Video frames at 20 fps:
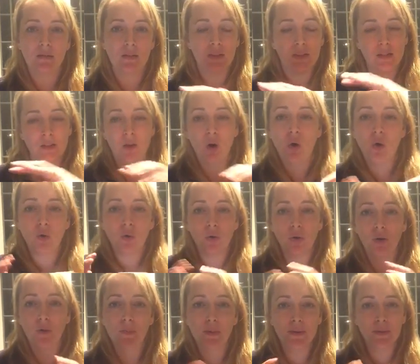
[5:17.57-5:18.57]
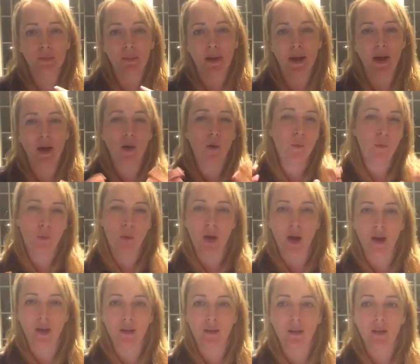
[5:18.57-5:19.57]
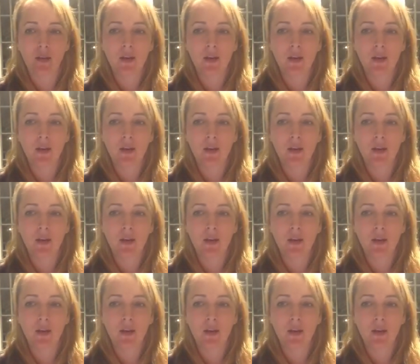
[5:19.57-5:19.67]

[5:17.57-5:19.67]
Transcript: This whole group is about what?